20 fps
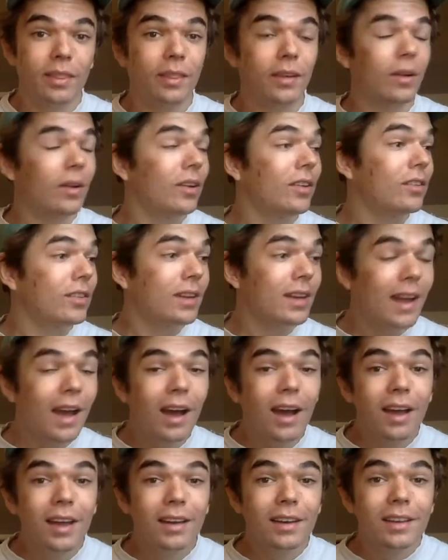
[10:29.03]
There does
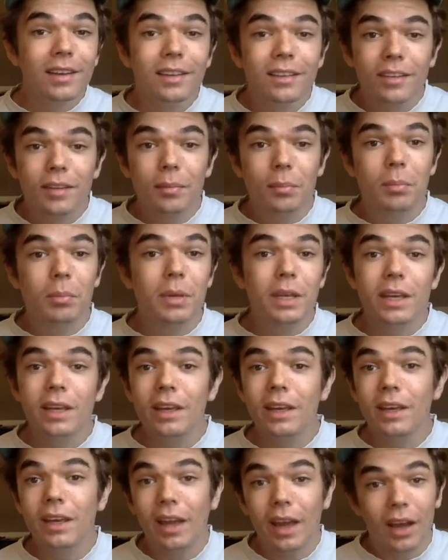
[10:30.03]
not need to
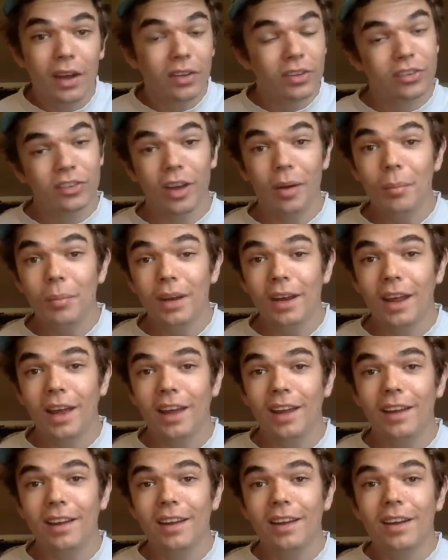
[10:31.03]
be a
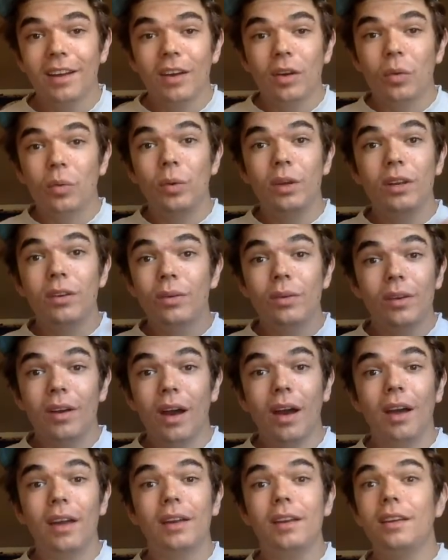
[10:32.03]
someday. We do
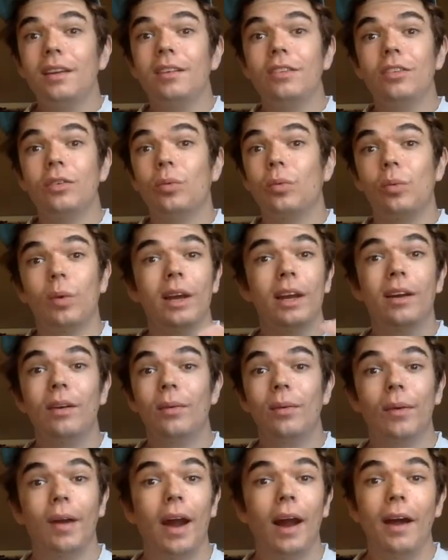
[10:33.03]
not need to wait
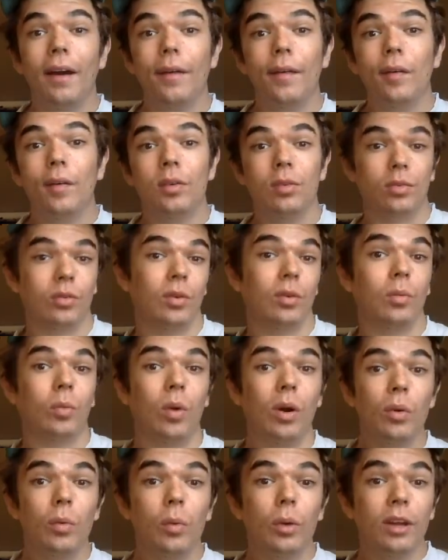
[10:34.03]
around for
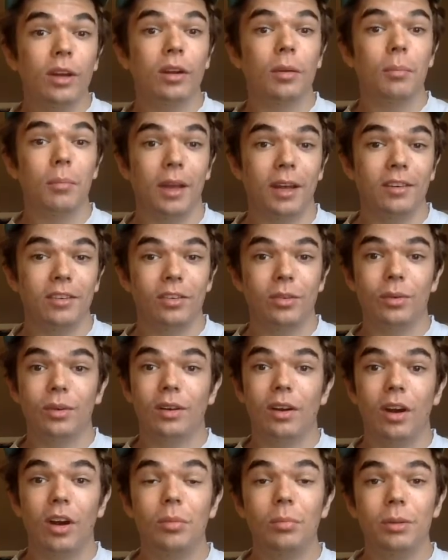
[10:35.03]
what we are meant to
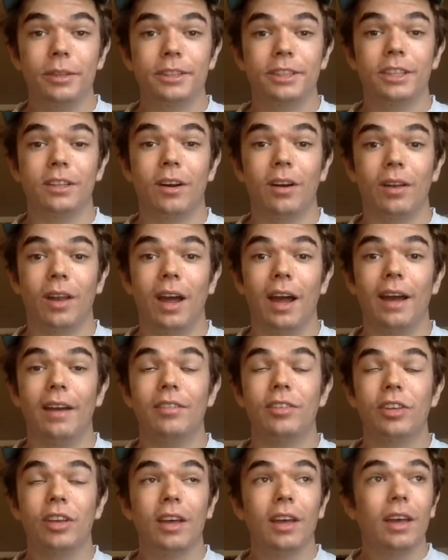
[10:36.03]
accomplish in our
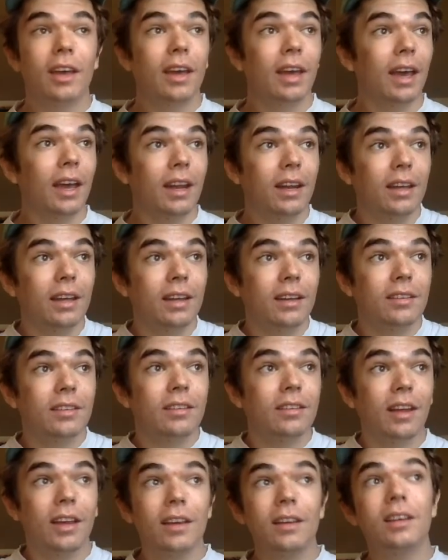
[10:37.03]
lives and
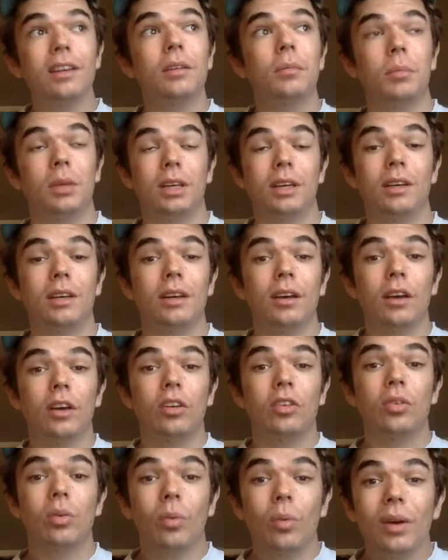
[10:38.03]
it's taken me
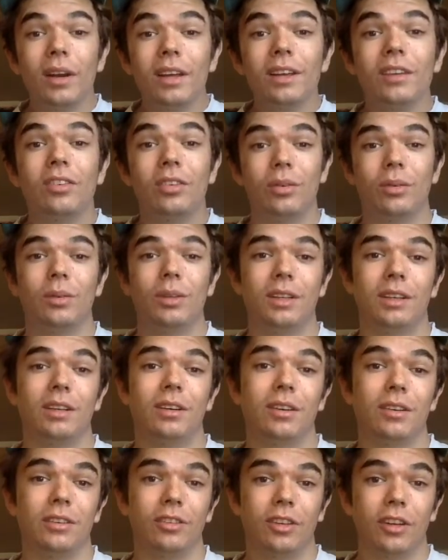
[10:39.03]
22
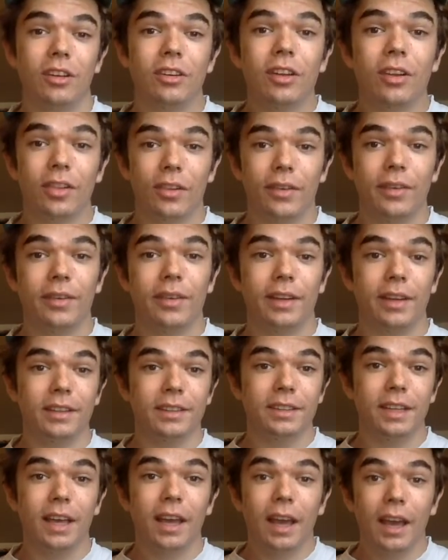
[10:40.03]
years to learn
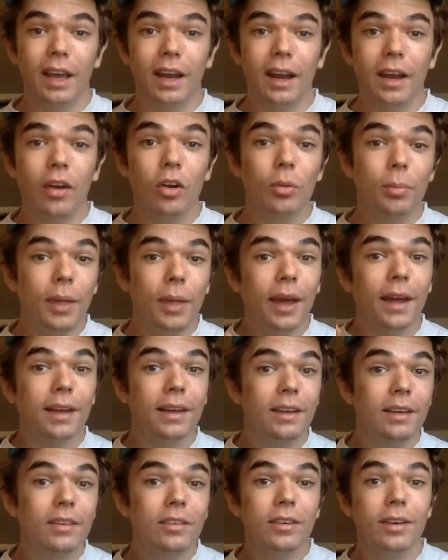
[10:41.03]
this. And I hope that
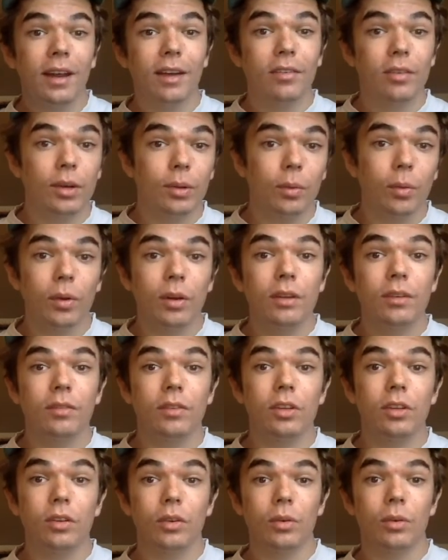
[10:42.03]
each and every one
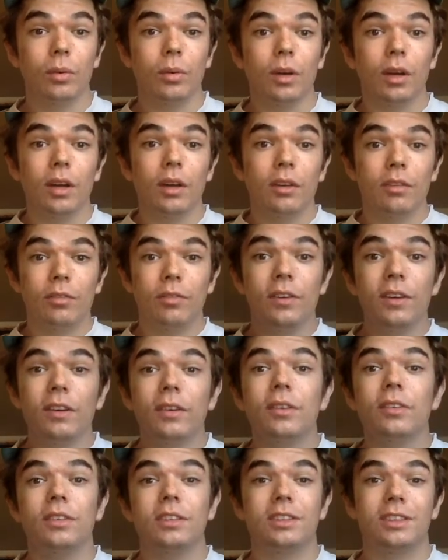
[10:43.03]
of you
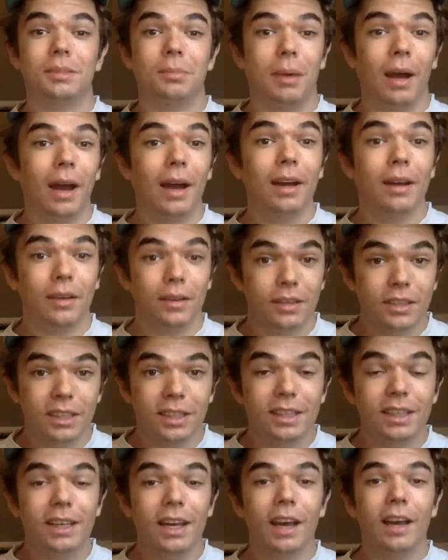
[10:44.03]
feels inspired to
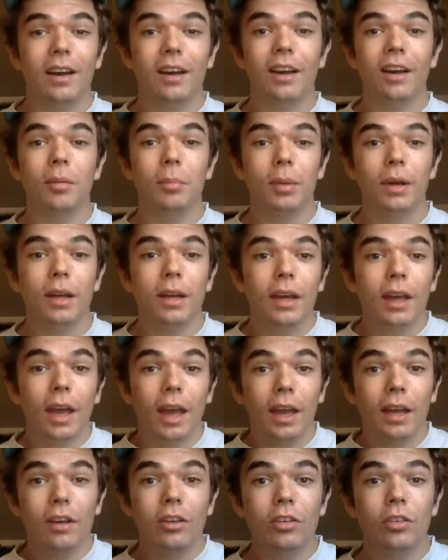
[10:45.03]
get up
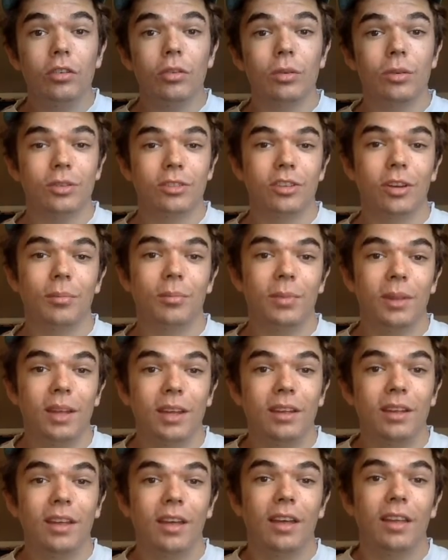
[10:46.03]
and do
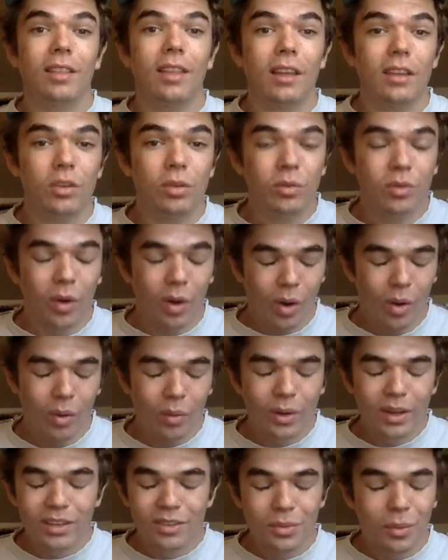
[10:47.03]
something that you've
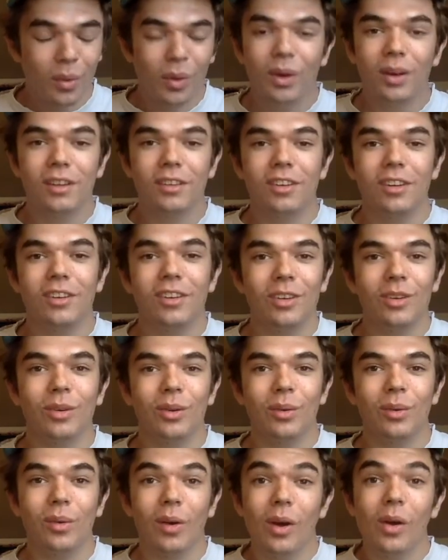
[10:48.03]
always wanted to
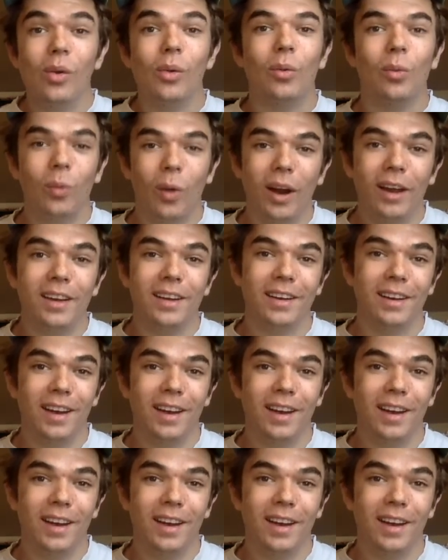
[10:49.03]
do right